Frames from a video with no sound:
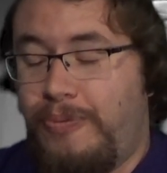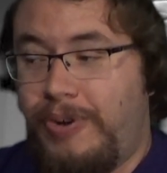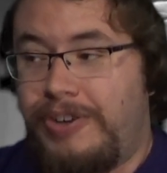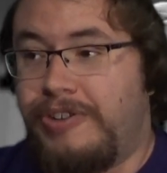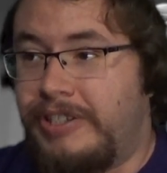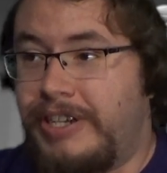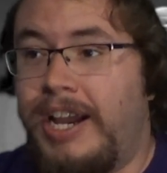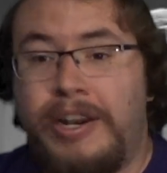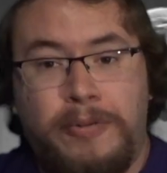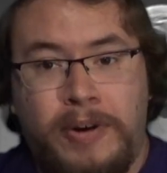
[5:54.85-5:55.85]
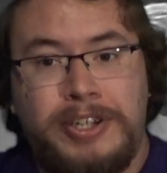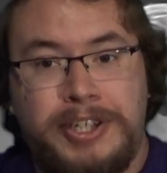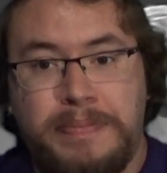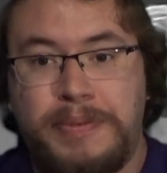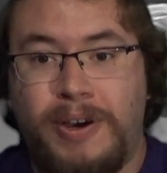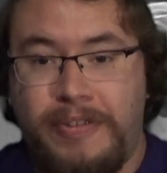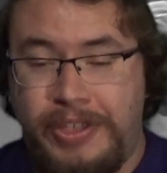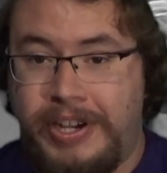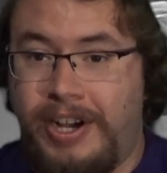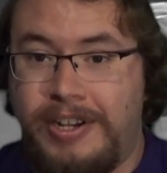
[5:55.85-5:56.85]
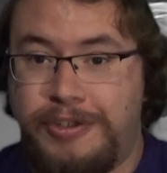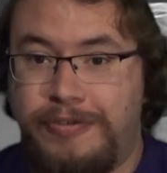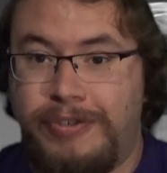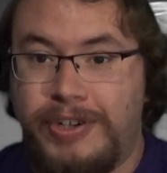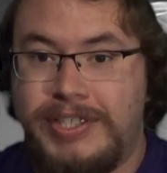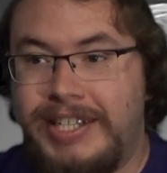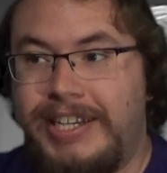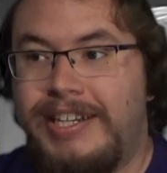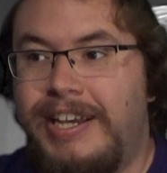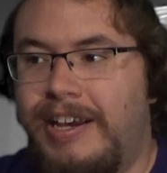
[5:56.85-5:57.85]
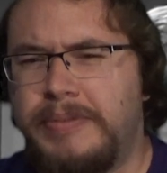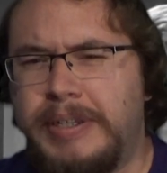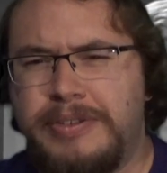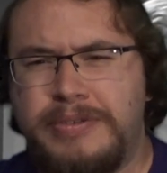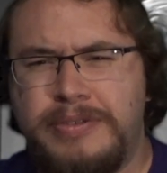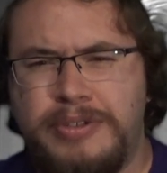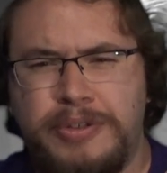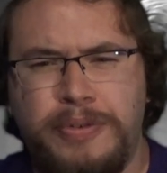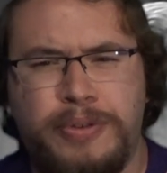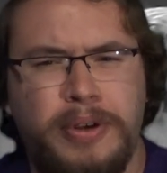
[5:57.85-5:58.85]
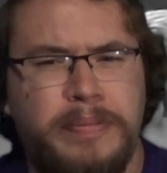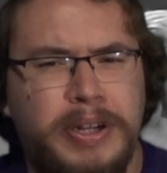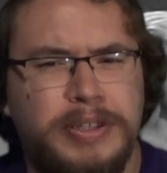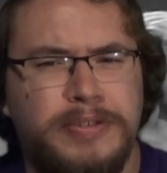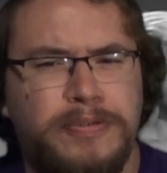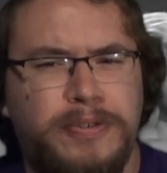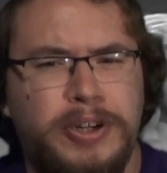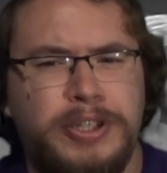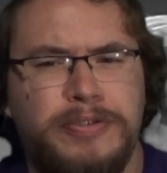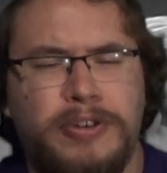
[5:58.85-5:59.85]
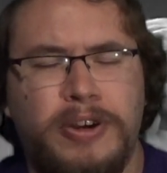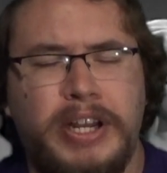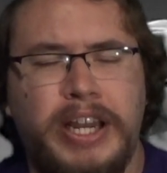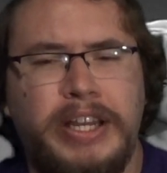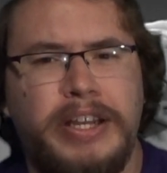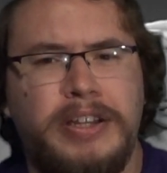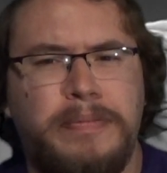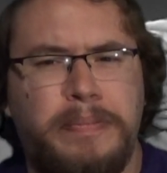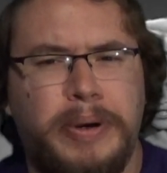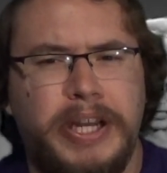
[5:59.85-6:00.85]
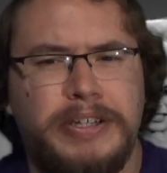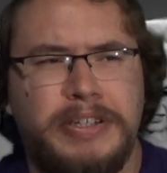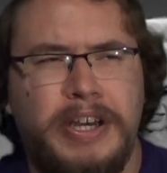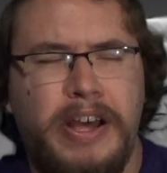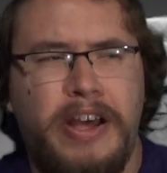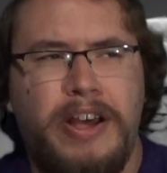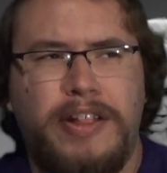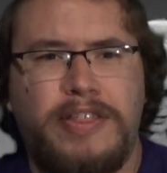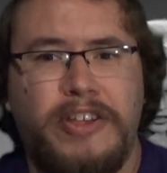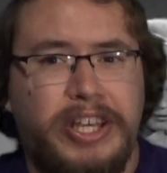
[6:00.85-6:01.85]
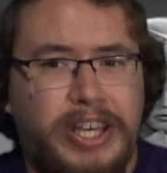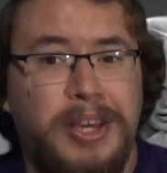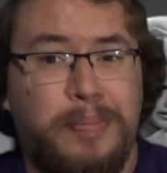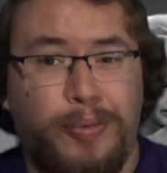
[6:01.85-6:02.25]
which is kind of what tipped off the controversy. It's about two, three minutes of footage of her naked, but they keep